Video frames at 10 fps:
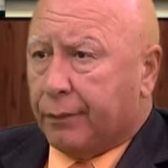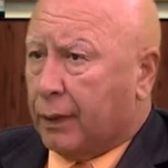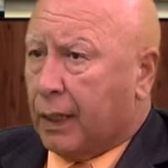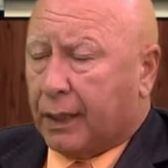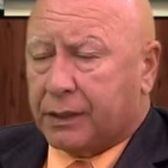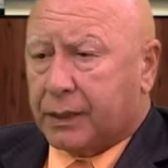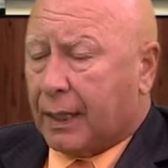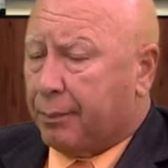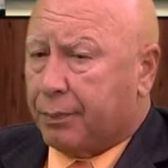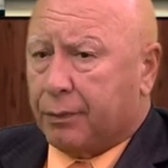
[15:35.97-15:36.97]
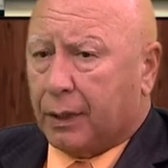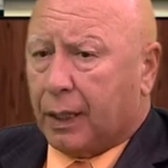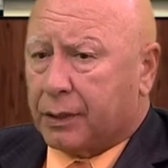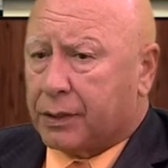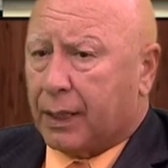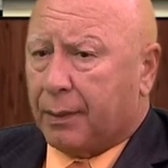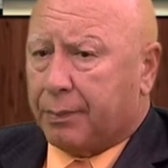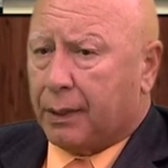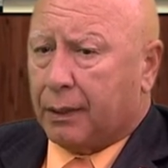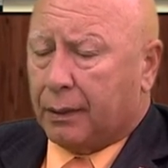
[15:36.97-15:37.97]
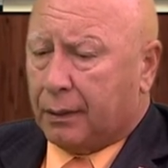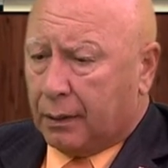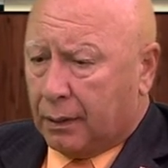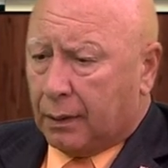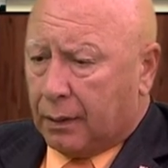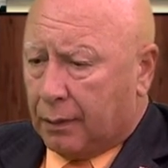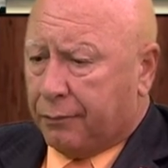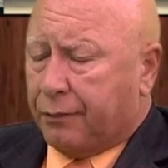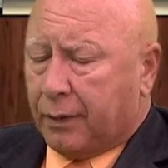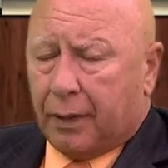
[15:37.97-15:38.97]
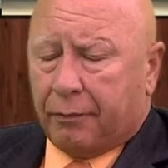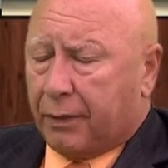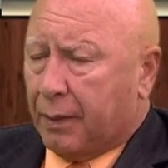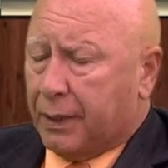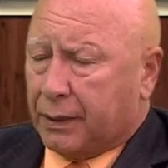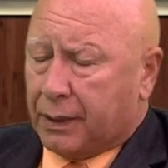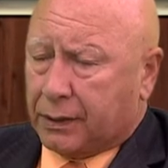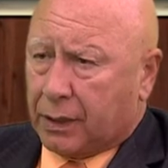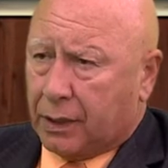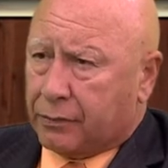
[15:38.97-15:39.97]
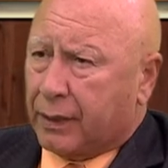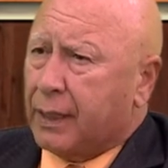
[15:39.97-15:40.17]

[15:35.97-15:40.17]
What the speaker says: You got to stop it from coming into this country.